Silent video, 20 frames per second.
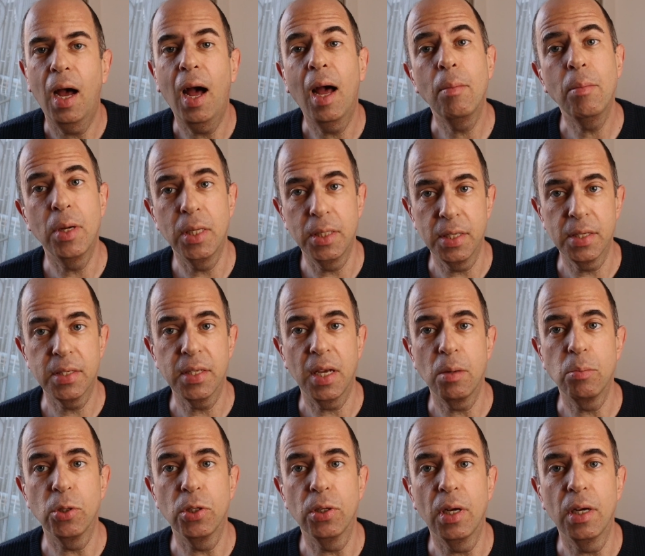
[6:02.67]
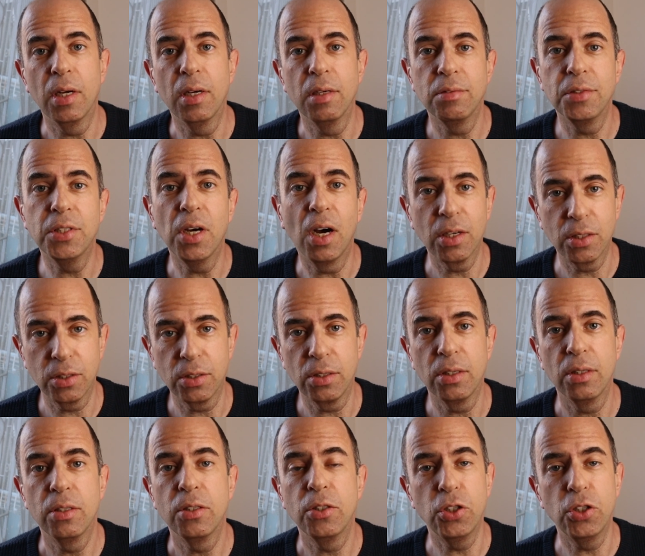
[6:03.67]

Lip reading: I'm a disciple of Dr.